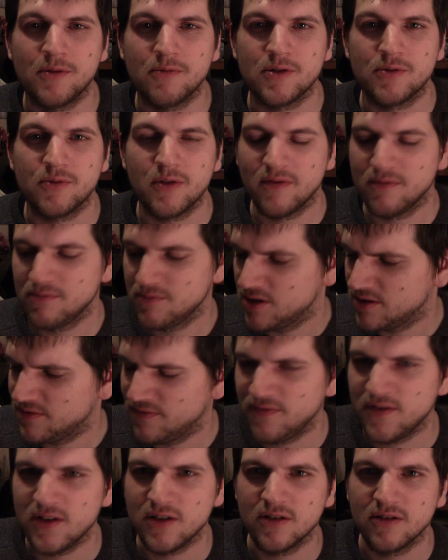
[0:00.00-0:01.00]
who was with them
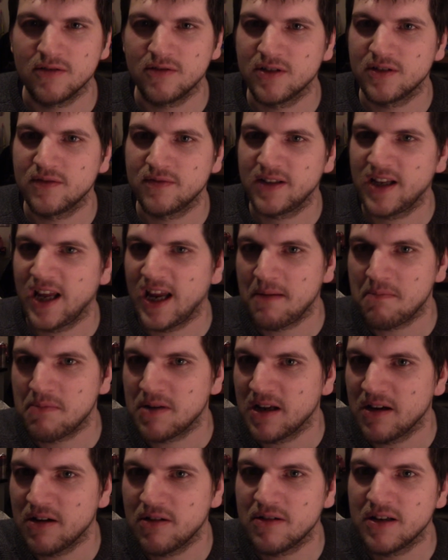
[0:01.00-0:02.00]
just came
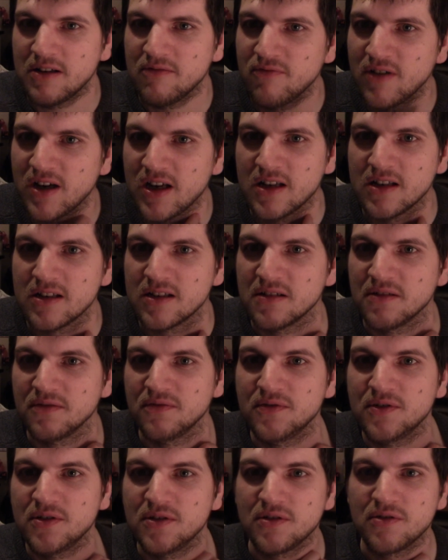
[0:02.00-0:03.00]
down in right into the
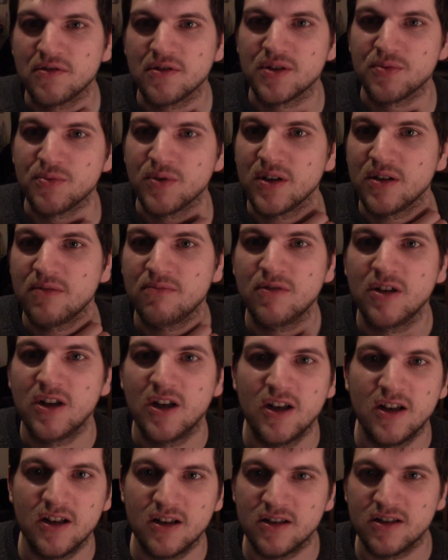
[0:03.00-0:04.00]
fortress with them,
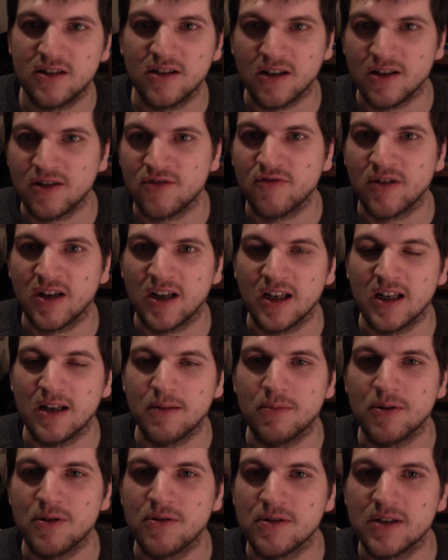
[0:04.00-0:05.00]
started drinking the
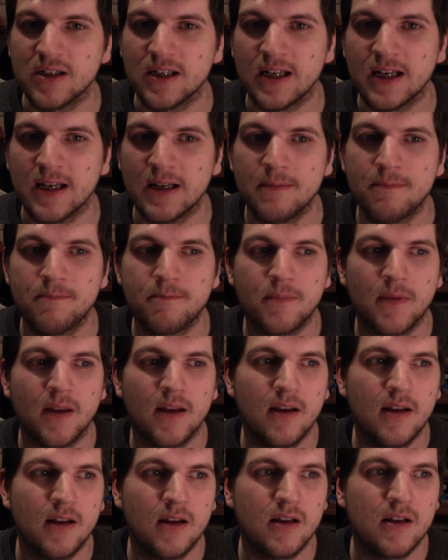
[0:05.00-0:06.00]
booze again.
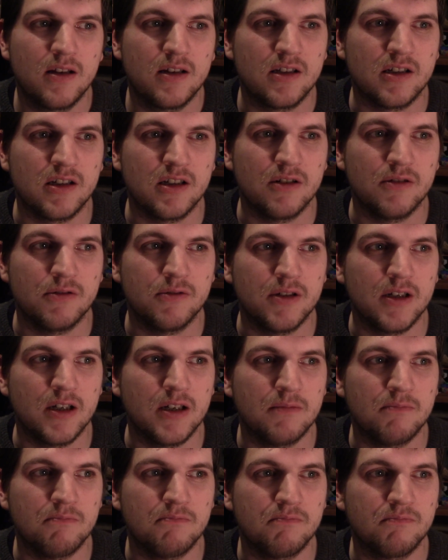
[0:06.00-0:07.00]
So
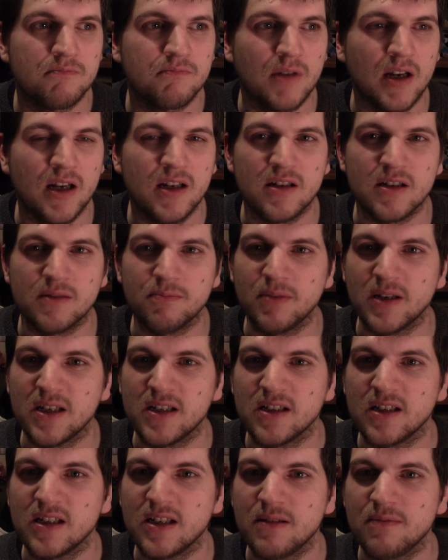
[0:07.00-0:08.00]
I just
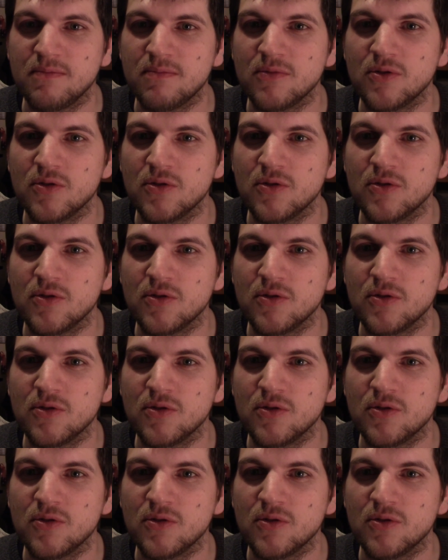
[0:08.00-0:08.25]
basically